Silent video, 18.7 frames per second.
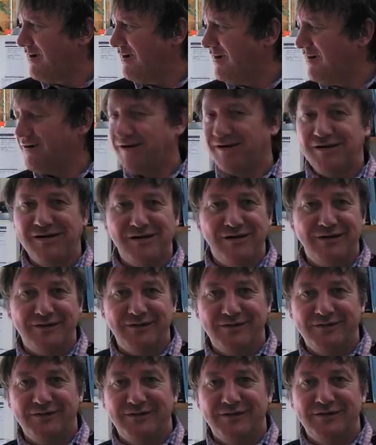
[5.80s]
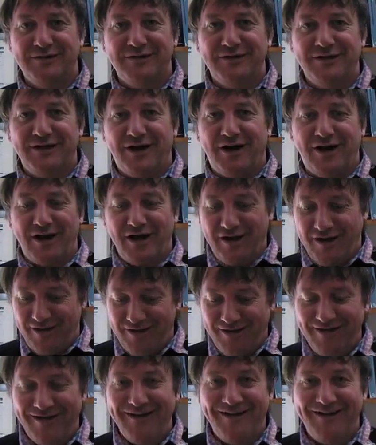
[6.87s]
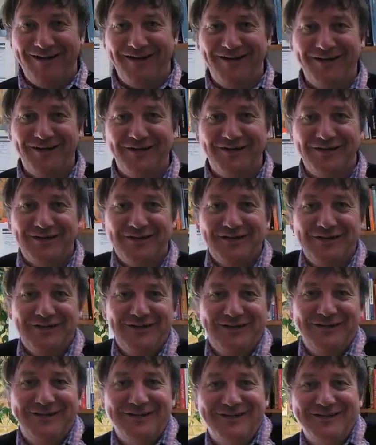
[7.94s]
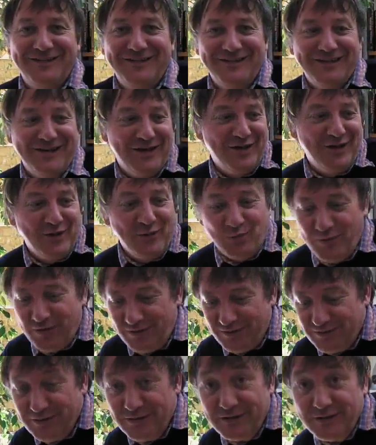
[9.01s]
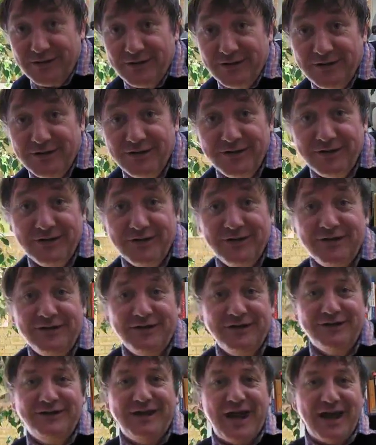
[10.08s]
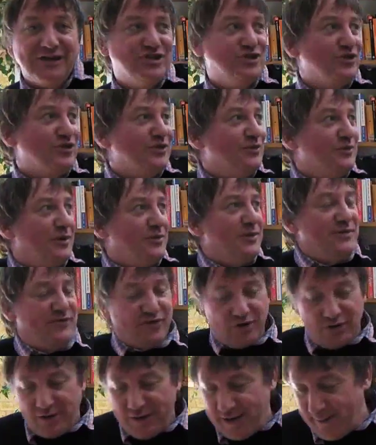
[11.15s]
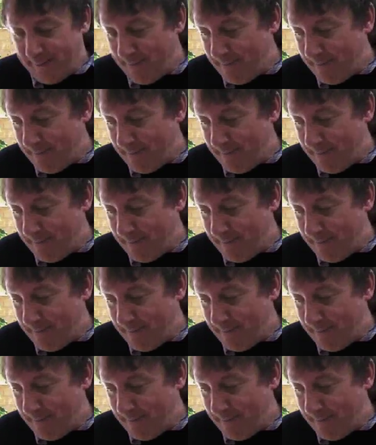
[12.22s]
Hi, Chama. You've got a busy week this week. Can you tell me what you're working on? Yeah, sure. Well, we've got...